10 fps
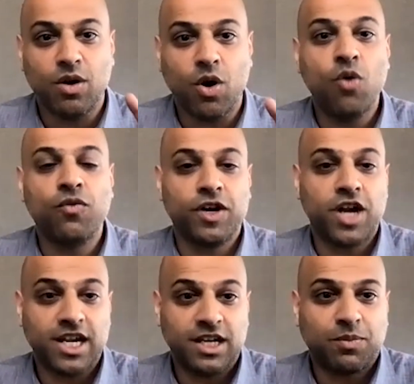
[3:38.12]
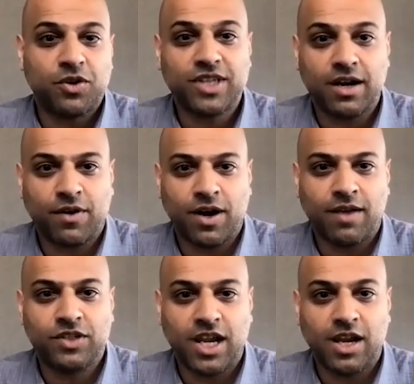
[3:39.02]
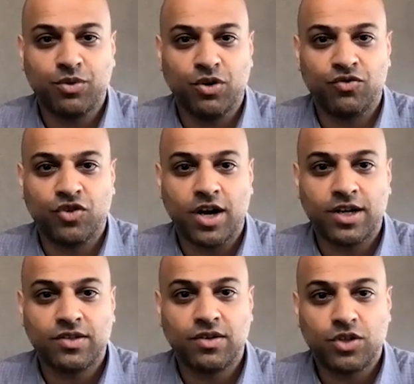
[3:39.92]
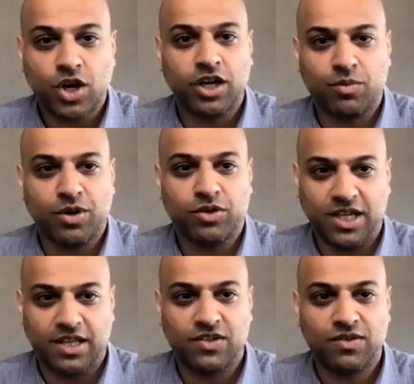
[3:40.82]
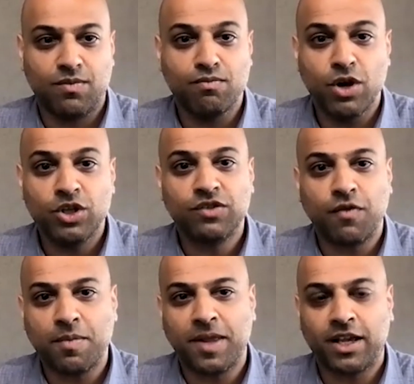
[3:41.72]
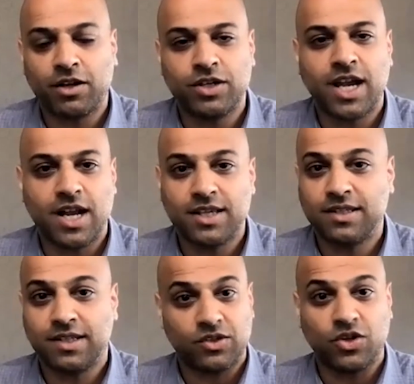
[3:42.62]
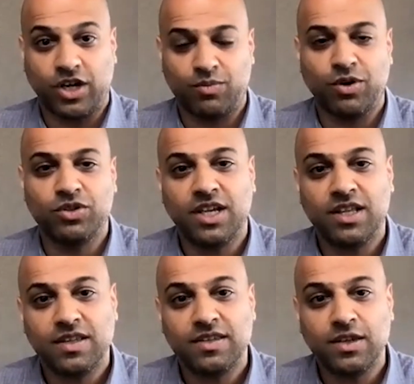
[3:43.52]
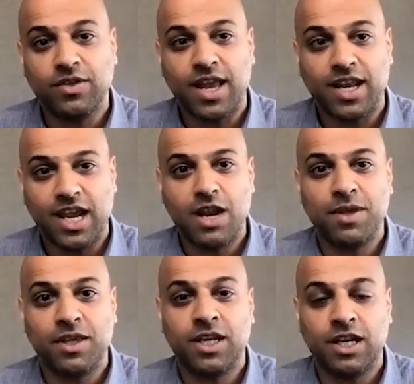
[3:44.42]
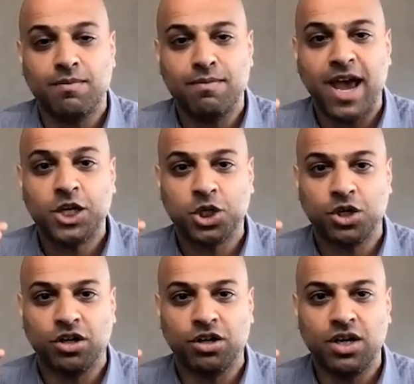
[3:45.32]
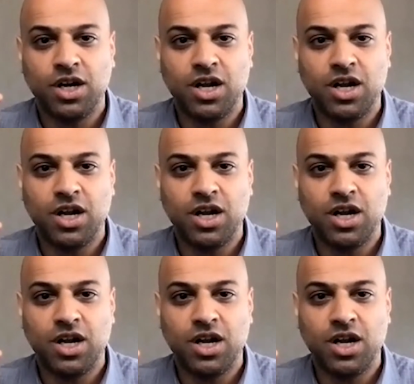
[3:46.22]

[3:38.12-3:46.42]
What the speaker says: over 90% of our FDA approved drugs target proteins. Most of our molecular diagnostics target proteins. And so that inability to measure